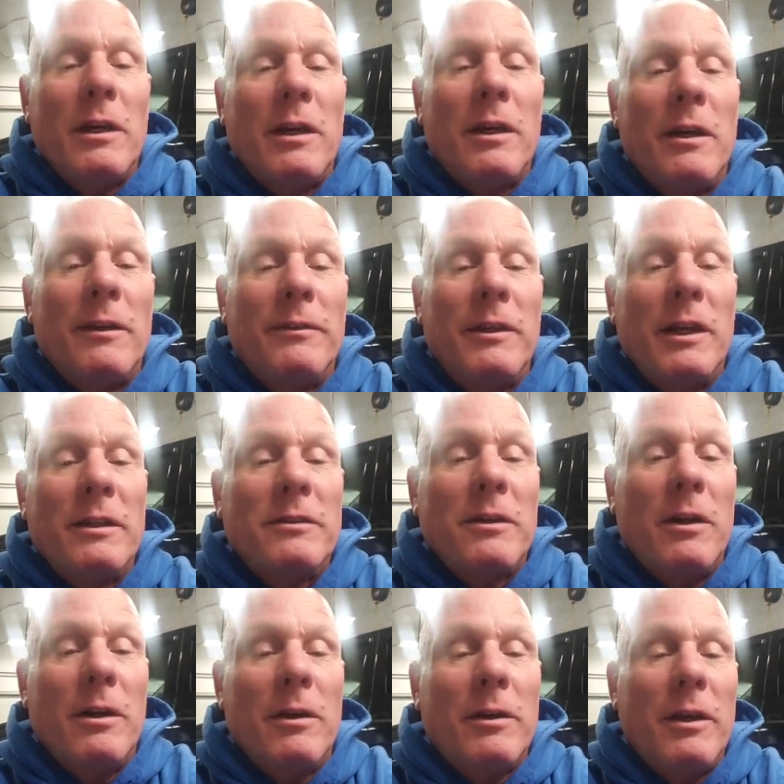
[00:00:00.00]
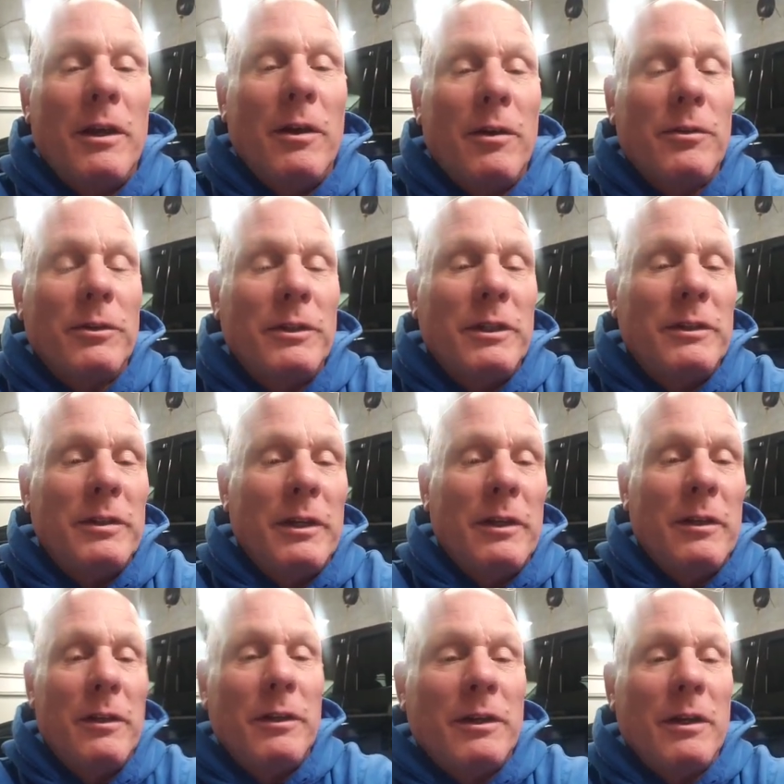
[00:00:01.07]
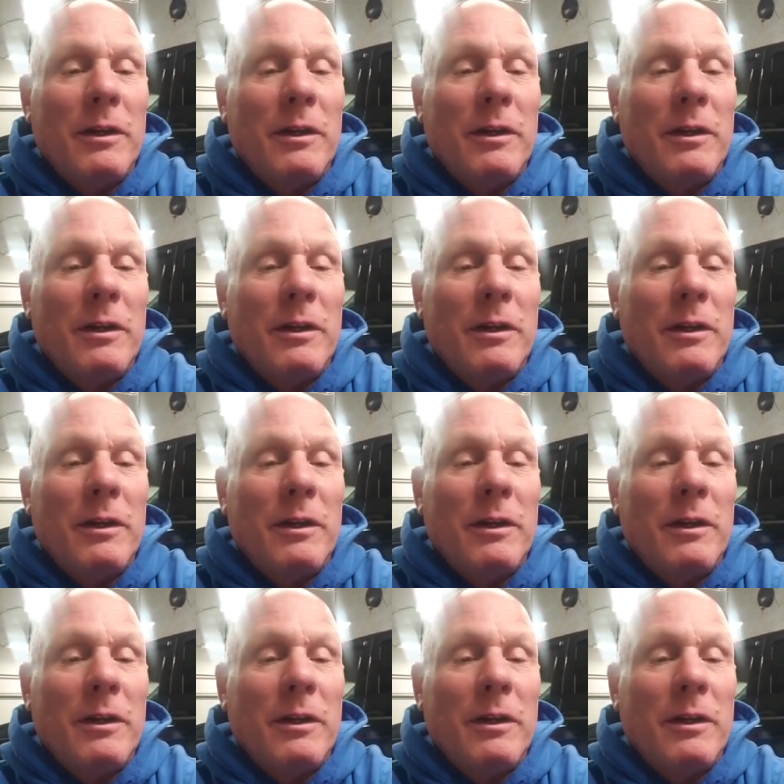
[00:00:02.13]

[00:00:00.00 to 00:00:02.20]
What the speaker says: That's RK Auto Detailing.